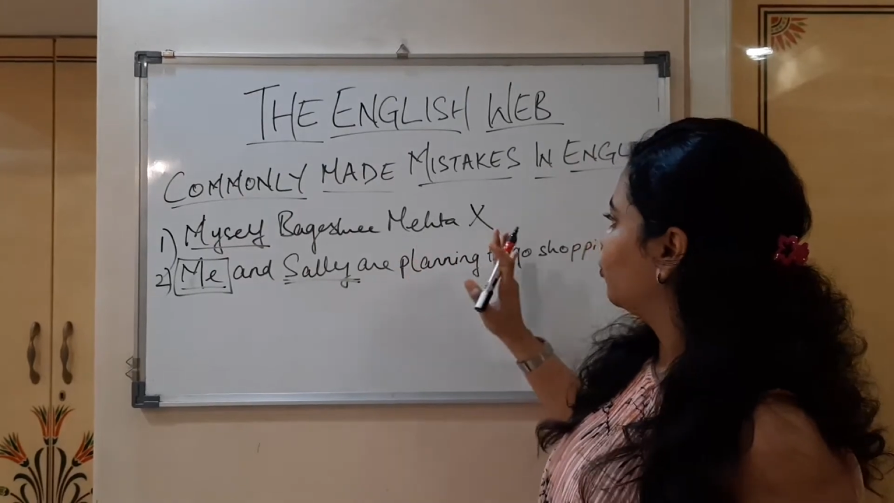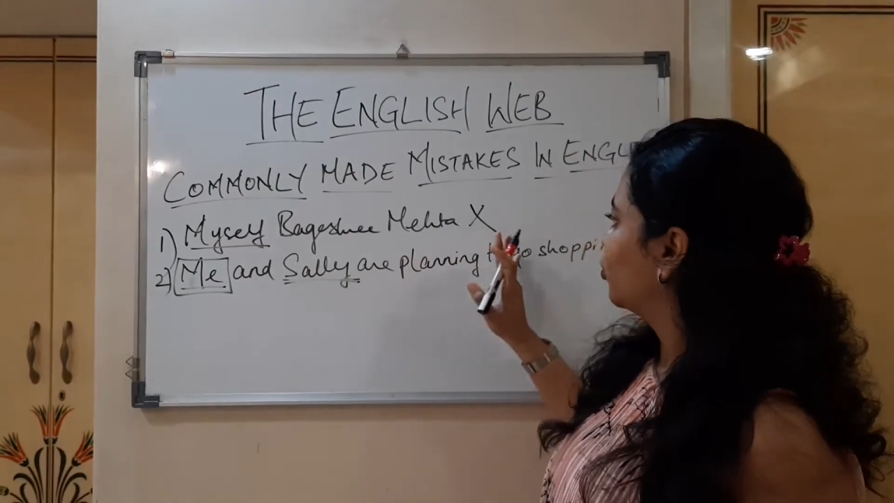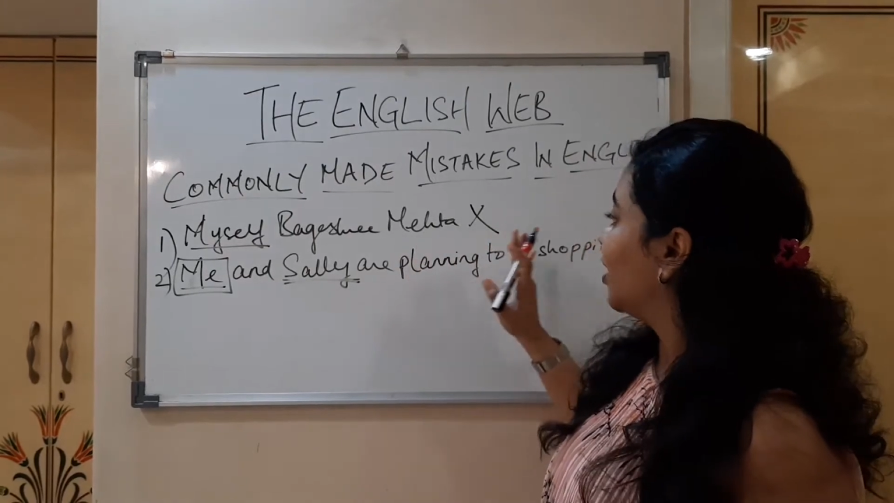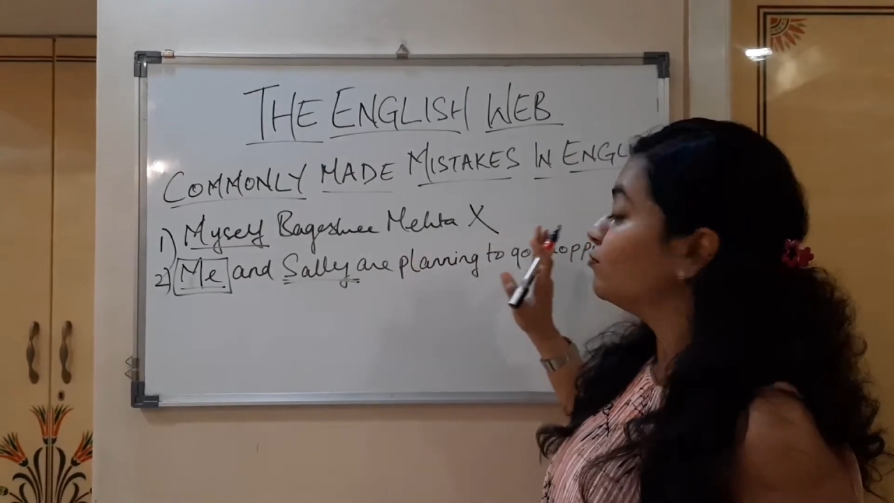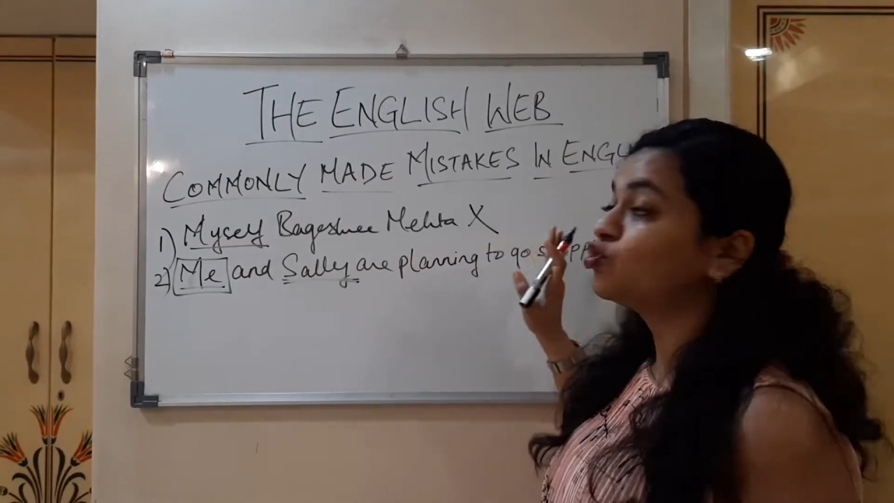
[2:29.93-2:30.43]
to
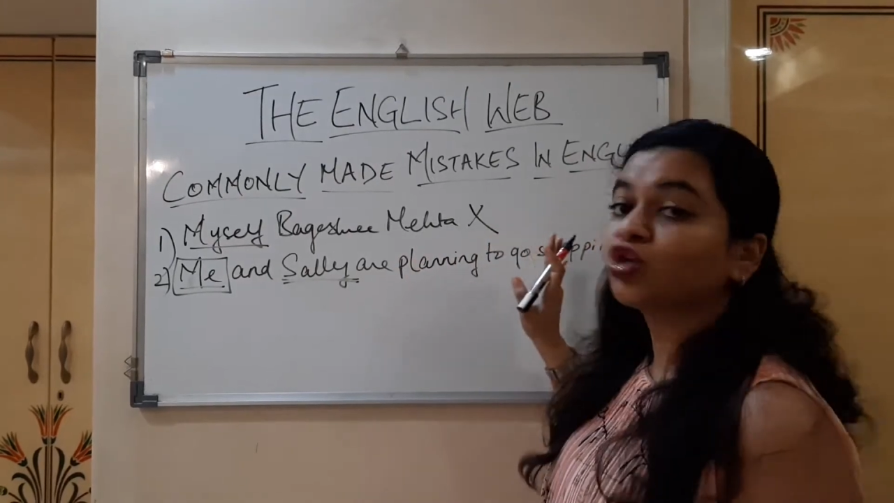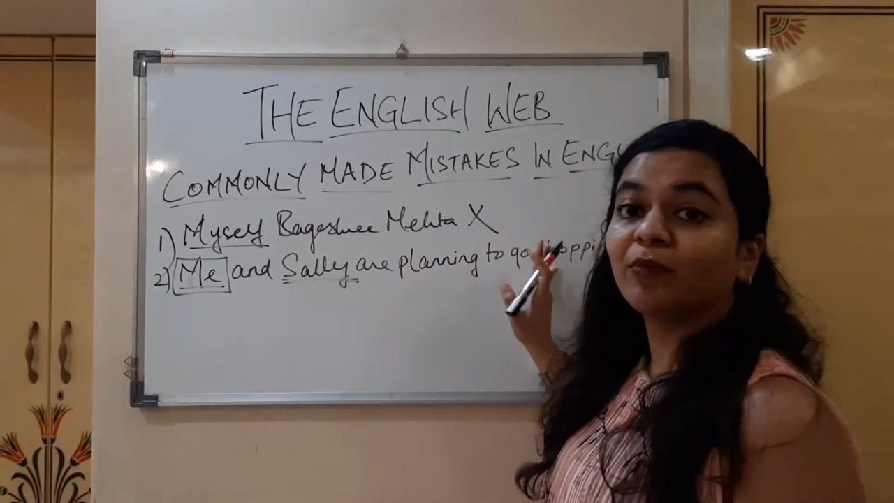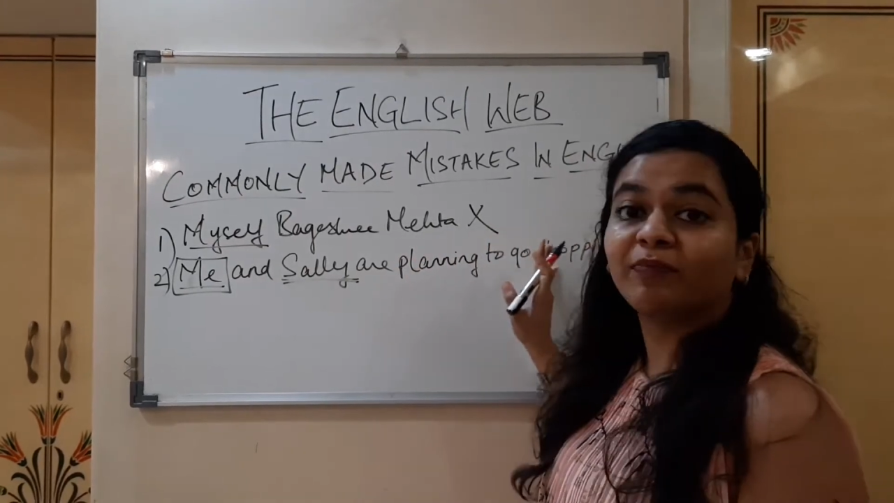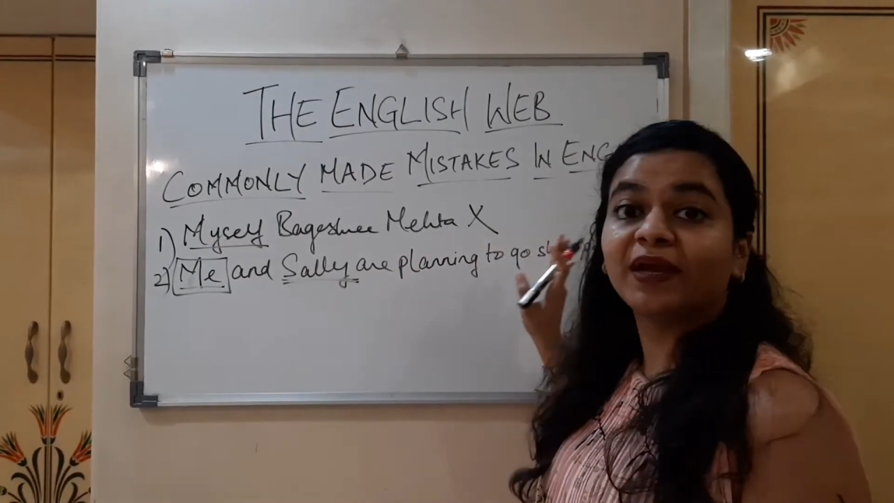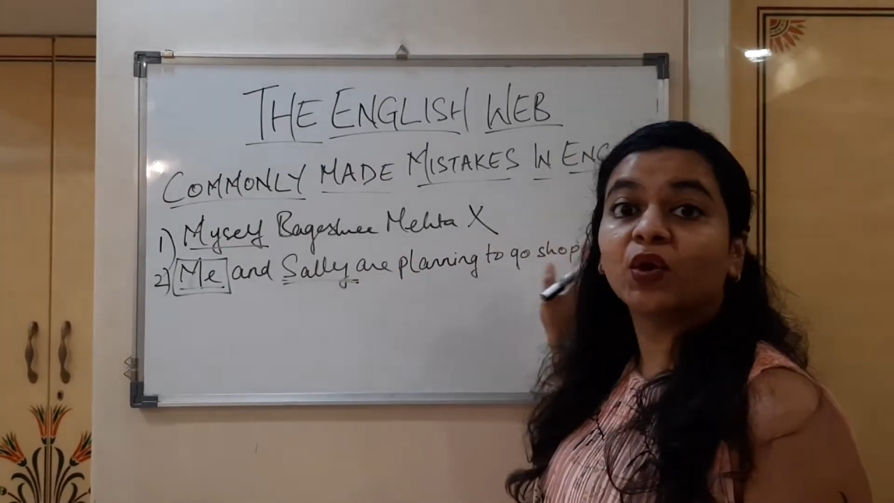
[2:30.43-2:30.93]
come
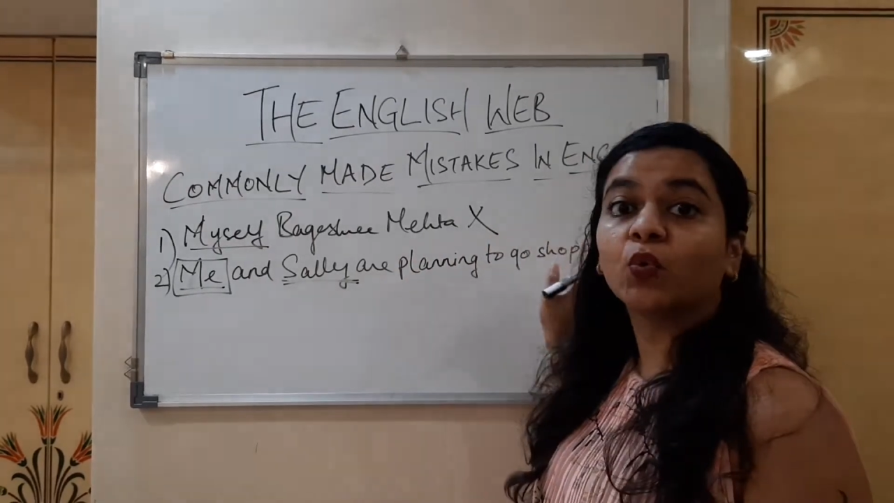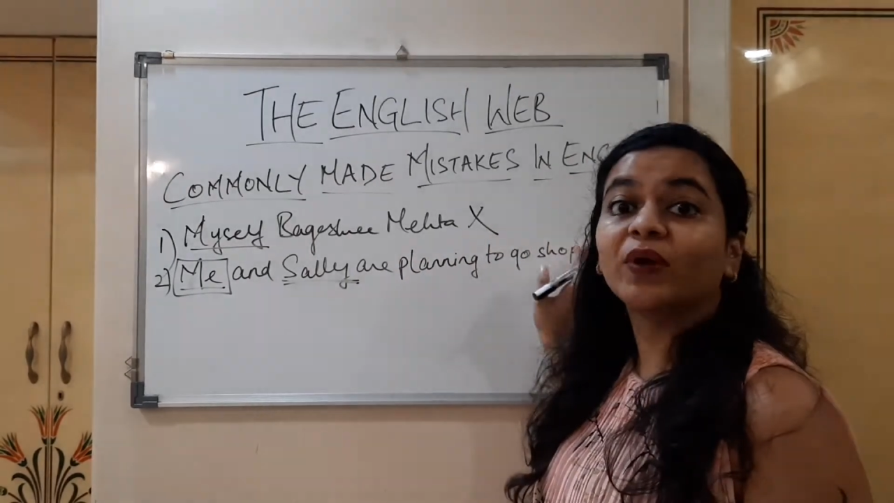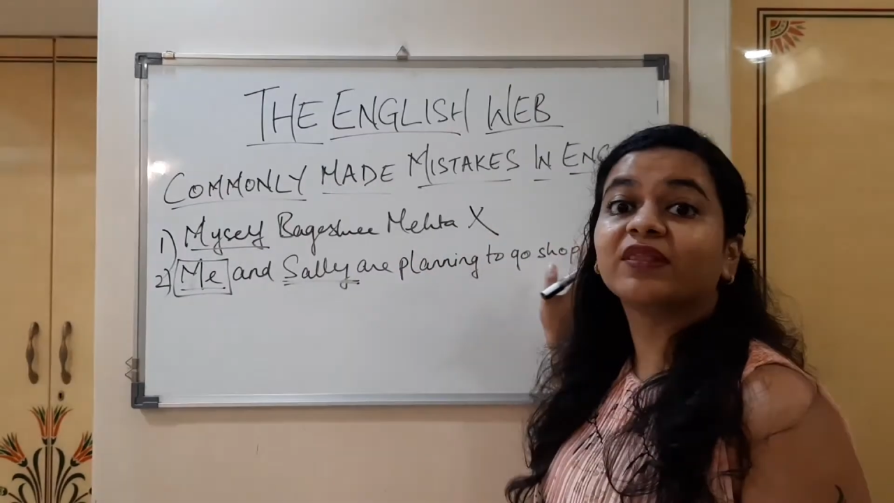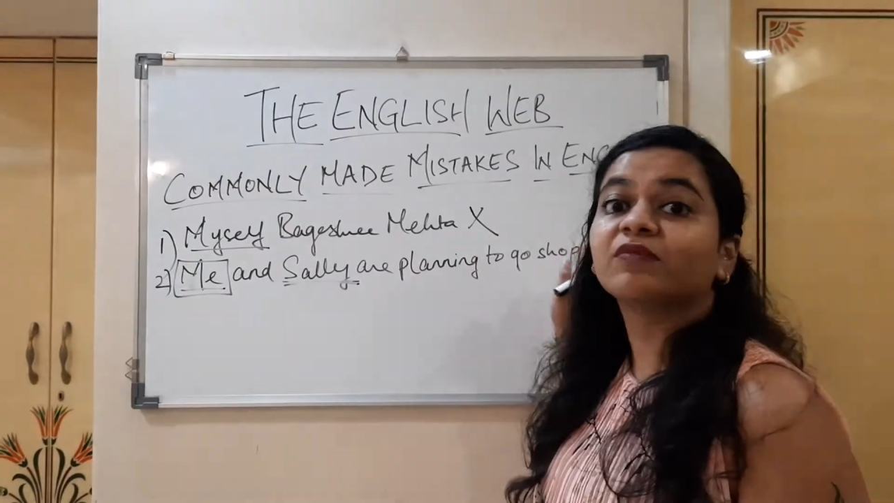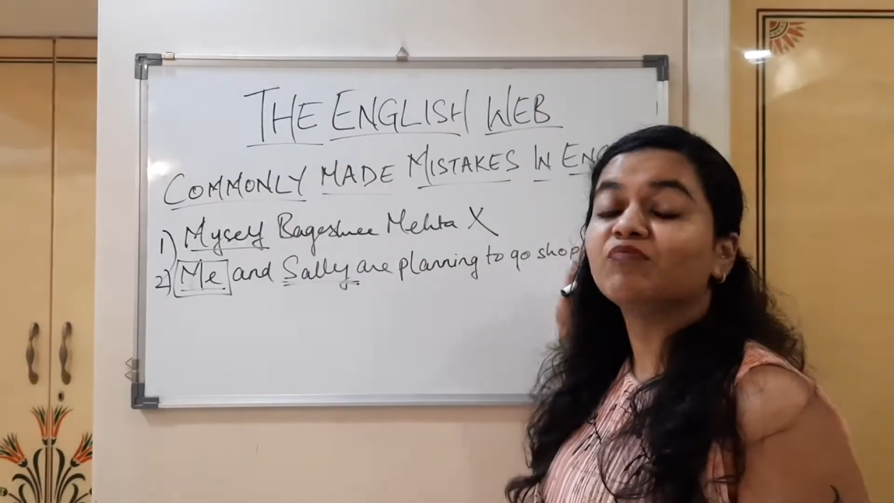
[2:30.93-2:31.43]
shopping
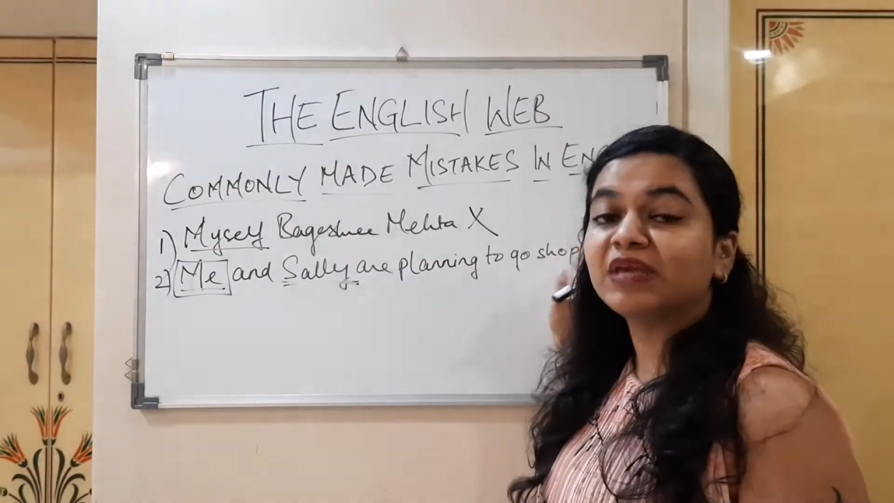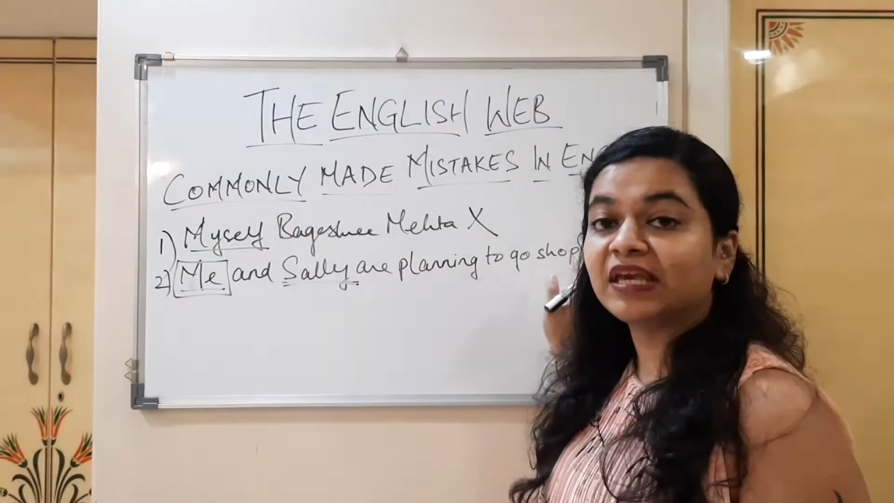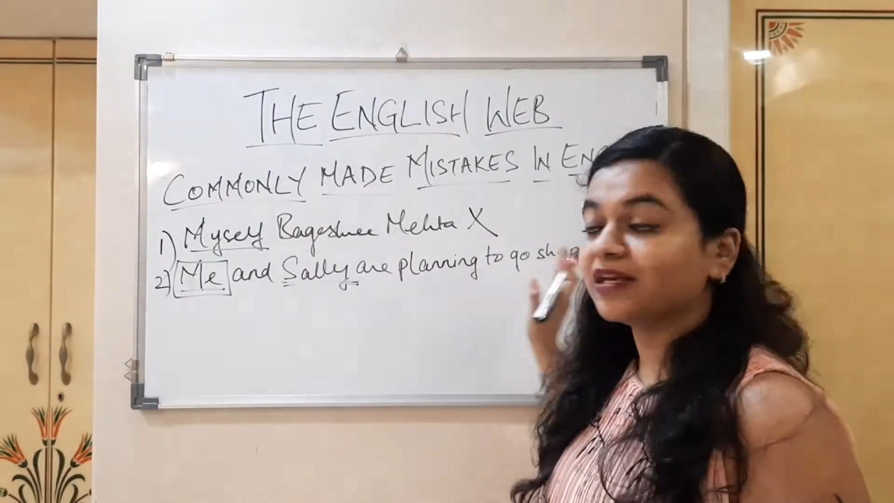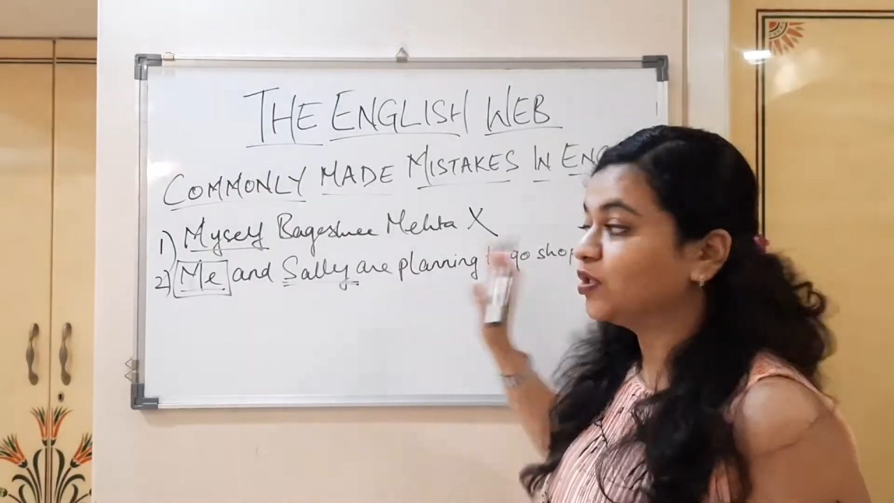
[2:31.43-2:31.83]
with me.